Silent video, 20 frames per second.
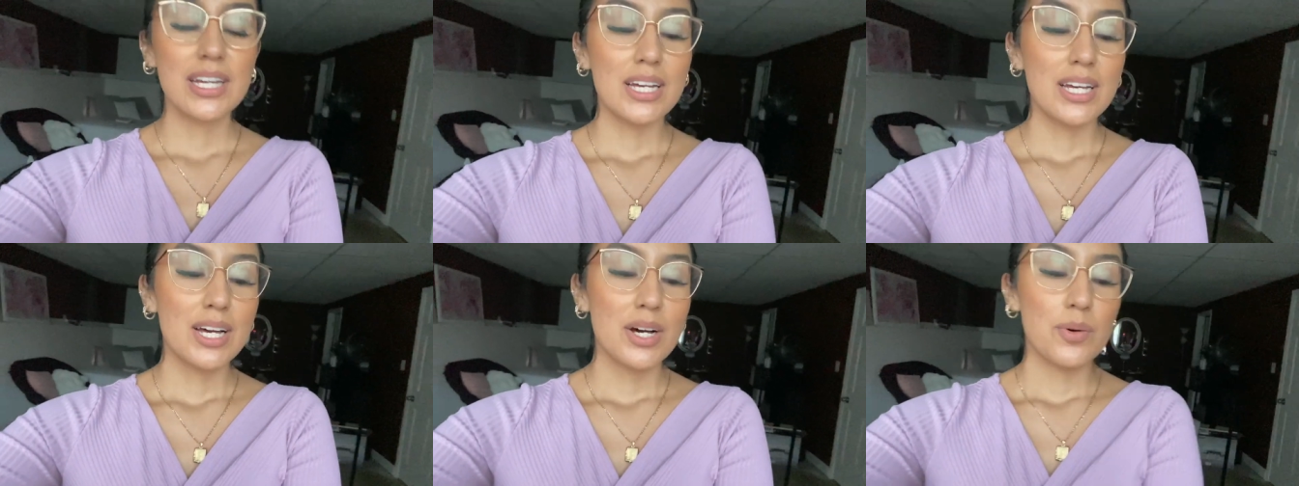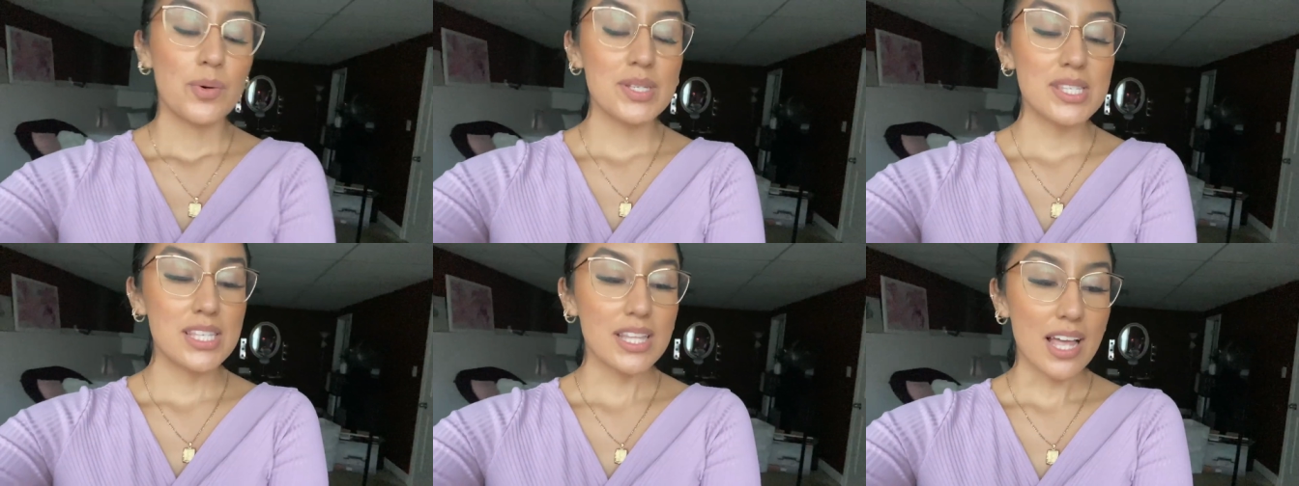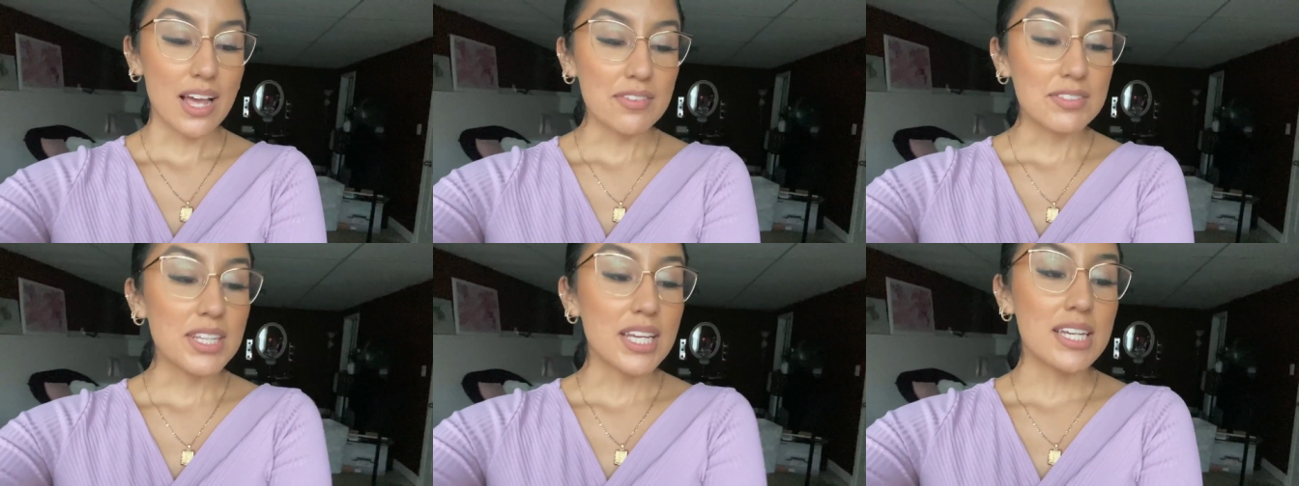What's
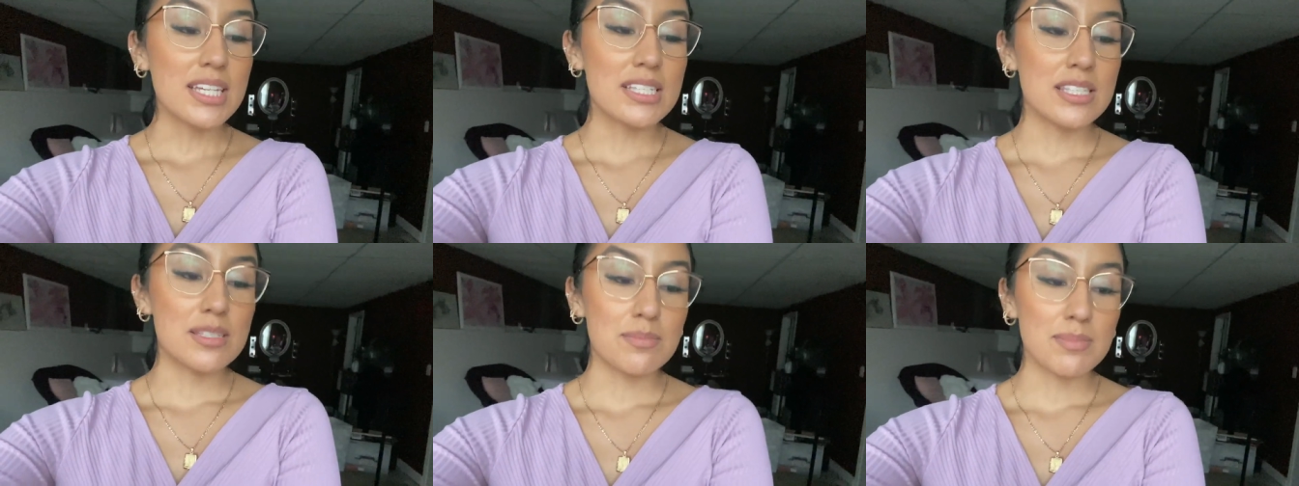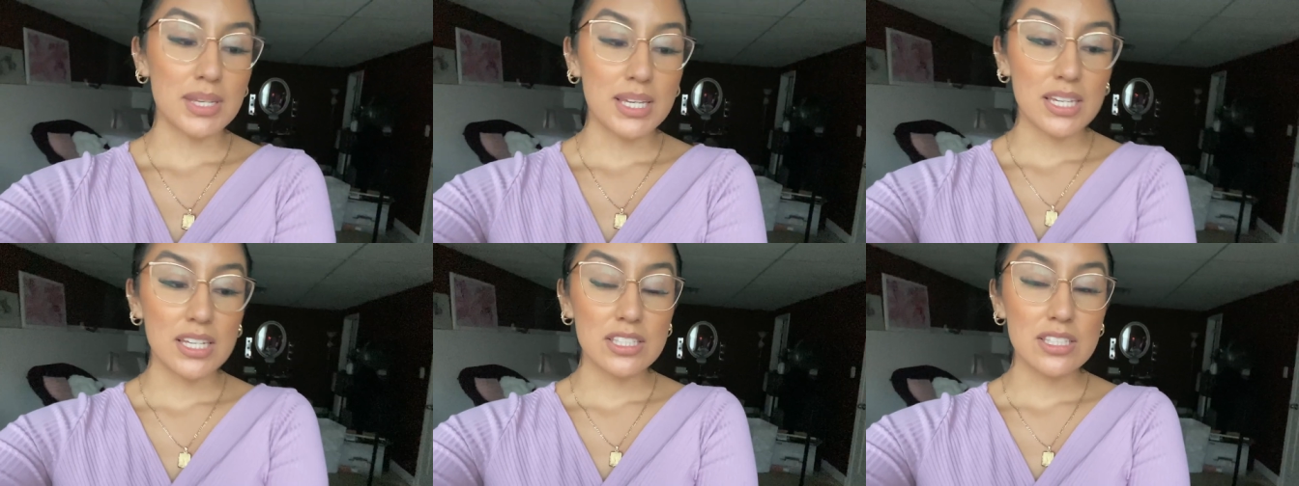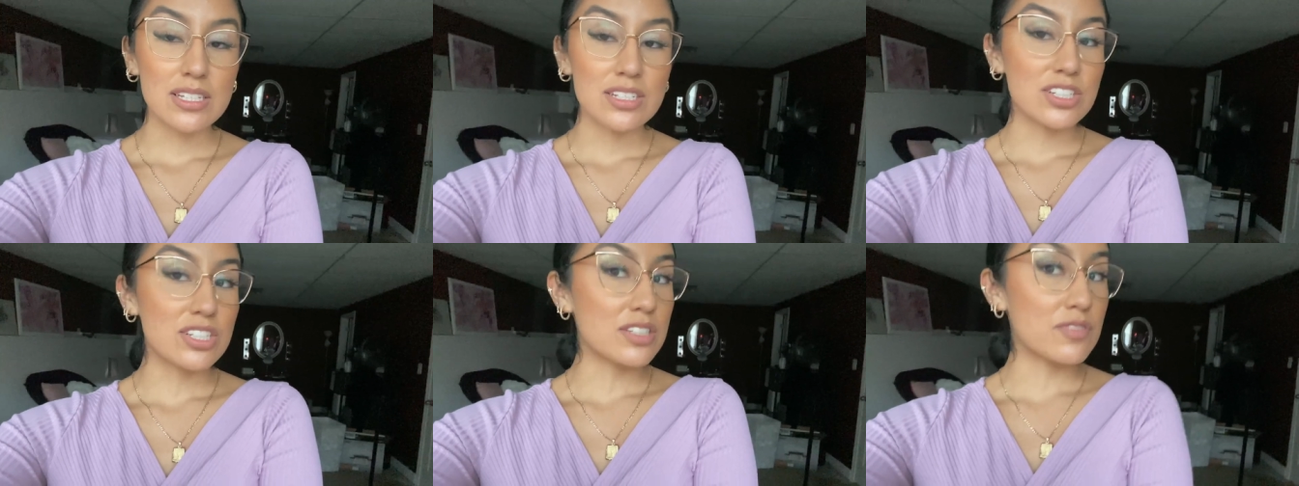left is me to
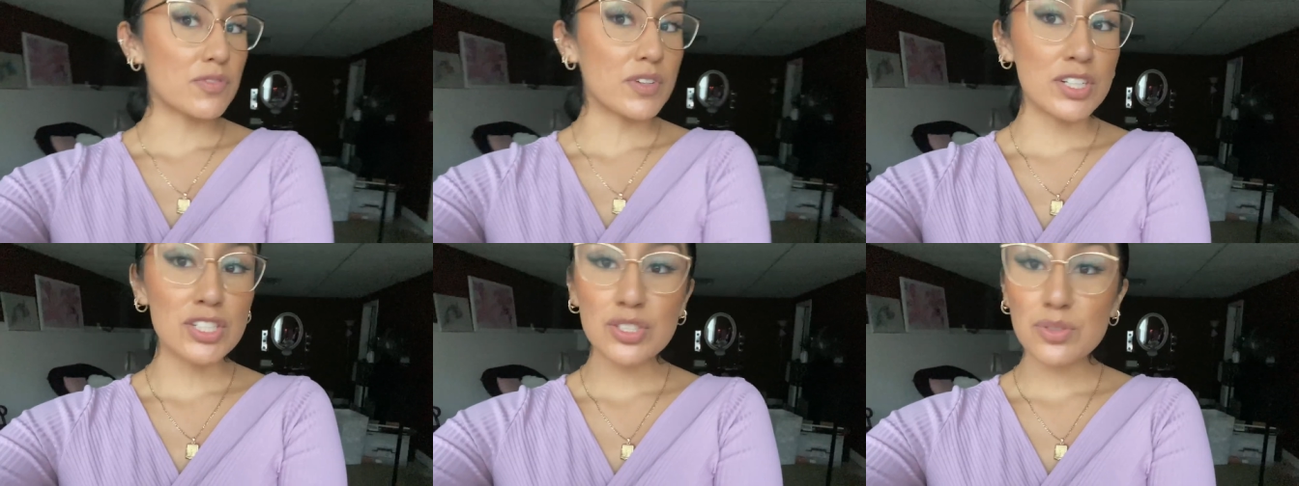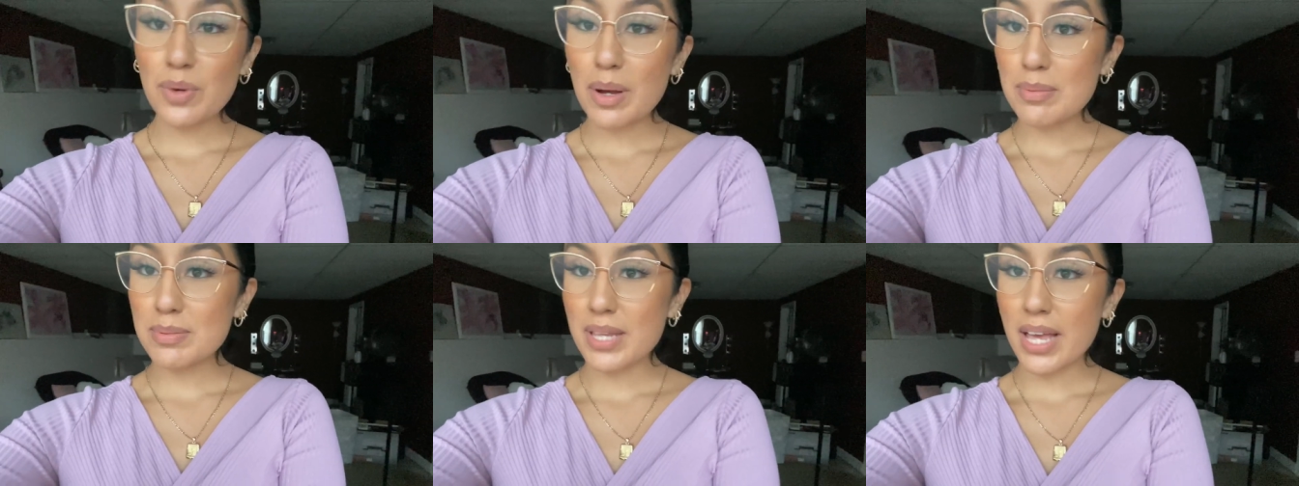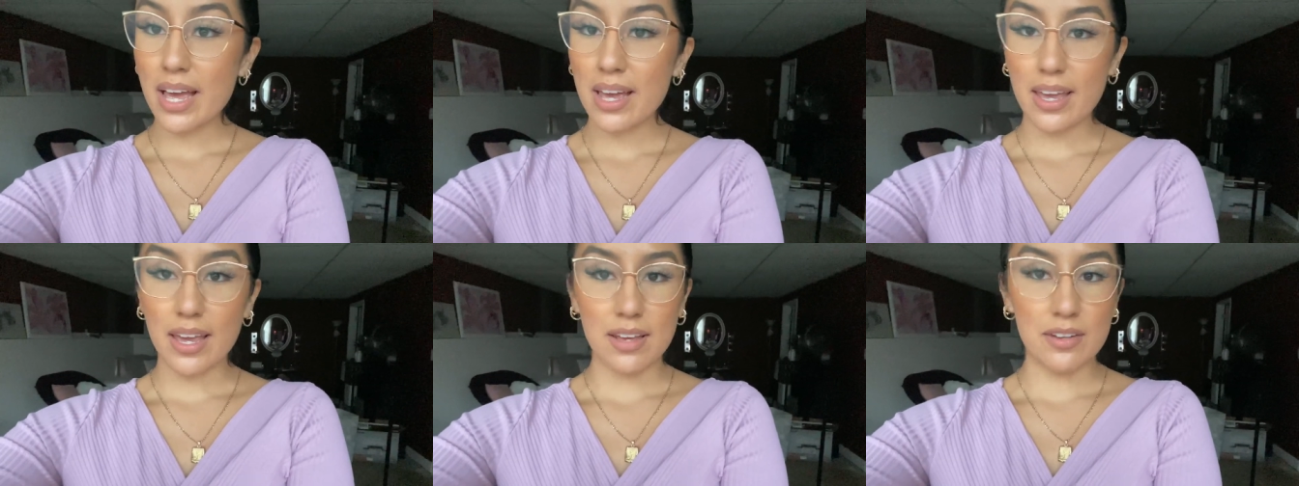just finish the
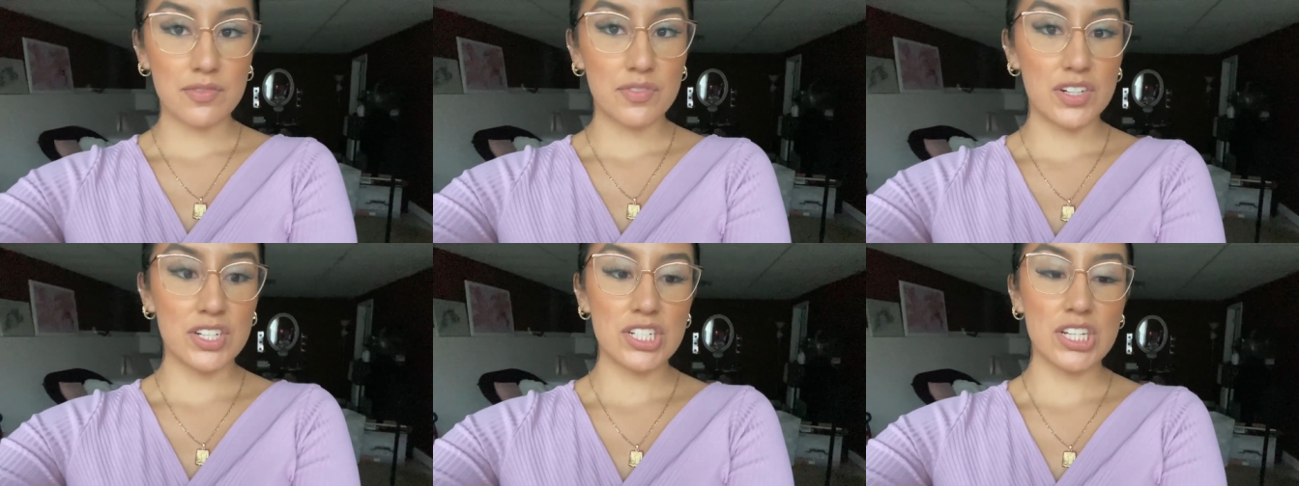website and finish